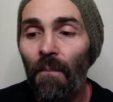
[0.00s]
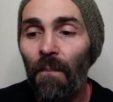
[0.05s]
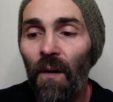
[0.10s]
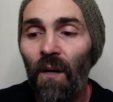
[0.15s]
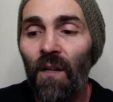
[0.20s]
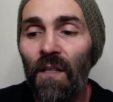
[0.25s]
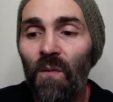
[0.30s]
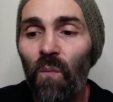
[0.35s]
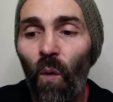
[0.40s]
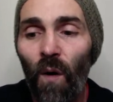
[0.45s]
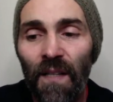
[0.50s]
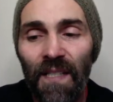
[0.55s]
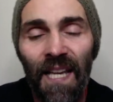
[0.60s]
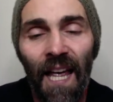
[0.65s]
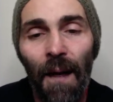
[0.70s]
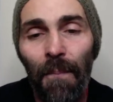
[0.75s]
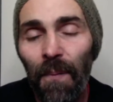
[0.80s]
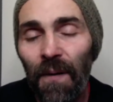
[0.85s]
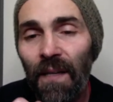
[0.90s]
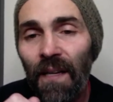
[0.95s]
because what's
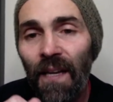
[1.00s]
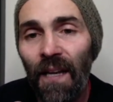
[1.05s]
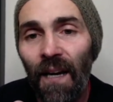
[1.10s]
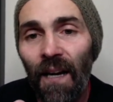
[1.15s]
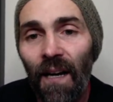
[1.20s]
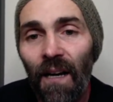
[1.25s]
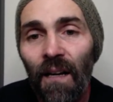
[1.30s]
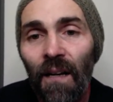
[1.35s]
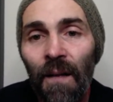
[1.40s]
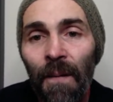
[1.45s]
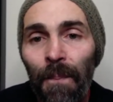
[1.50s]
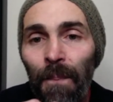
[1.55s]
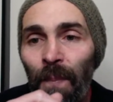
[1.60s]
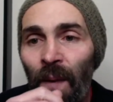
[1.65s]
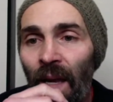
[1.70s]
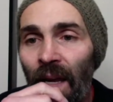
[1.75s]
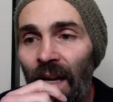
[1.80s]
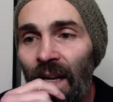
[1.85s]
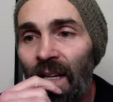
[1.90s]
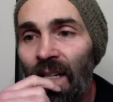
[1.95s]
happened here
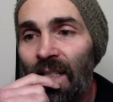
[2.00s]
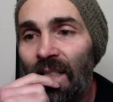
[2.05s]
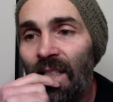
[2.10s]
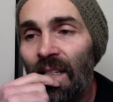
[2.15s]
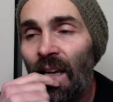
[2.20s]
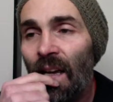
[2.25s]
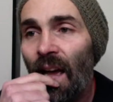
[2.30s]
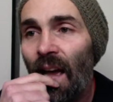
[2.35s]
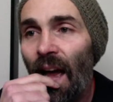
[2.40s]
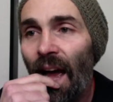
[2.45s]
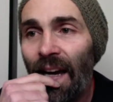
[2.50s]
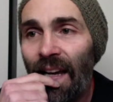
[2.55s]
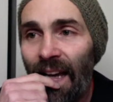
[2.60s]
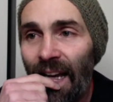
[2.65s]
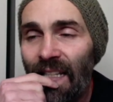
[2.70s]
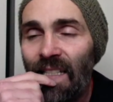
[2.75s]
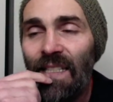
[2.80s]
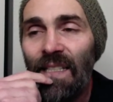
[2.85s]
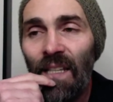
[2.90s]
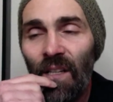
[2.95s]
is
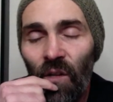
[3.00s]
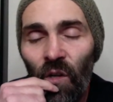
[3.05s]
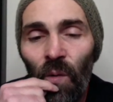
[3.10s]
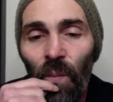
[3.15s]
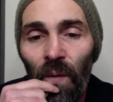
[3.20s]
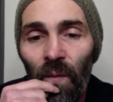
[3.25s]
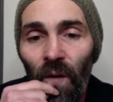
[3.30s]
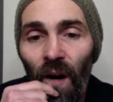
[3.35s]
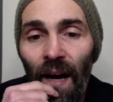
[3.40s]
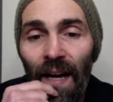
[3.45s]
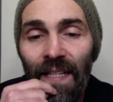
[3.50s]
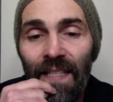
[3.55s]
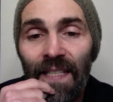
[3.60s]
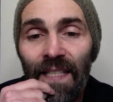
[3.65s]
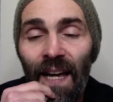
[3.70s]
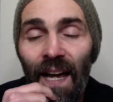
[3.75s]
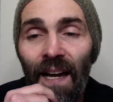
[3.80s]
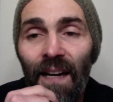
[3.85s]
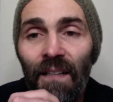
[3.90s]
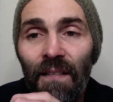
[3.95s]
against the Human Rights
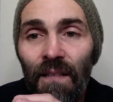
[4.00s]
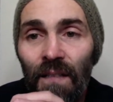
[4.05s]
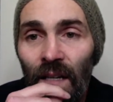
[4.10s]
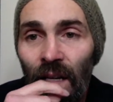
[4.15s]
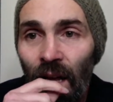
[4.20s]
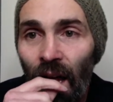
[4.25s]
Act,